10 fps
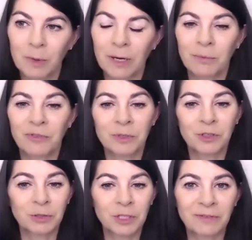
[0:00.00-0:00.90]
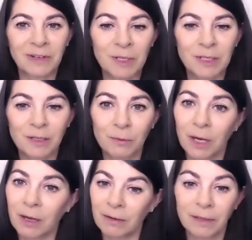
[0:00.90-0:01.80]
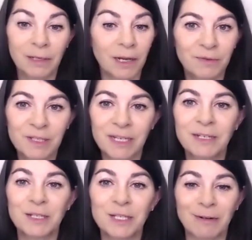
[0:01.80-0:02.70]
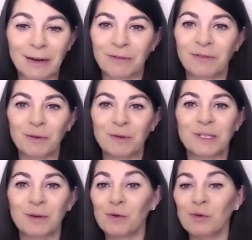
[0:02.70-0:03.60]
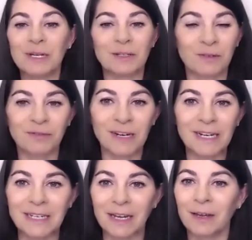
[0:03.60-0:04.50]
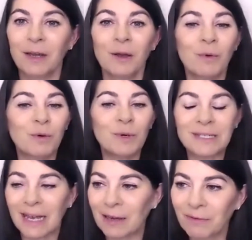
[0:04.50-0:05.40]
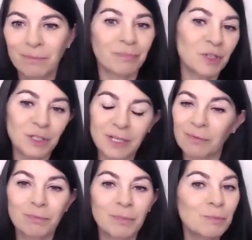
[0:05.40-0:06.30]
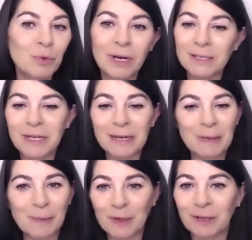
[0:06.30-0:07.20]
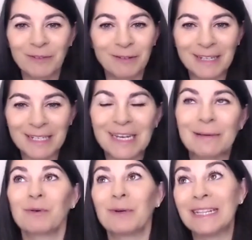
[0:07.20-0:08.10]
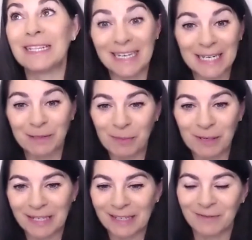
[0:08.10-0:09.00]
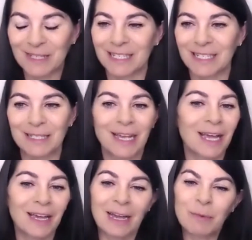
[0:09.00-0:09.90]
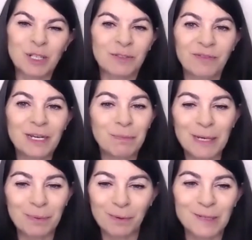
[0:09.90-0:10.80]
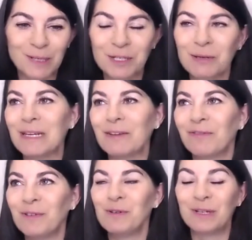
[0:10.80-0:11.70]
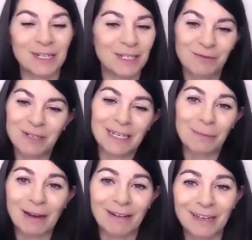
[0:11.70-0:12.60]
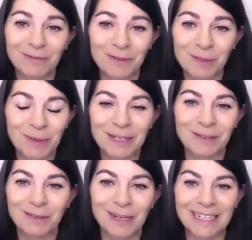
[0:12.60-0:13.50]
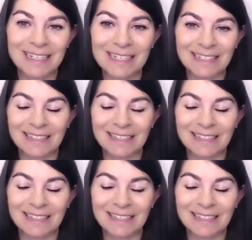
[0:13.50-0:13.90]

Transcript: well, I'm from a Jewish family, so our life centers around food. So always on a Friday night, we always have, you just have more, as many people you can fit around the table in the days when we could have visitors, and we just feed people. So to me, food is really about love as well. And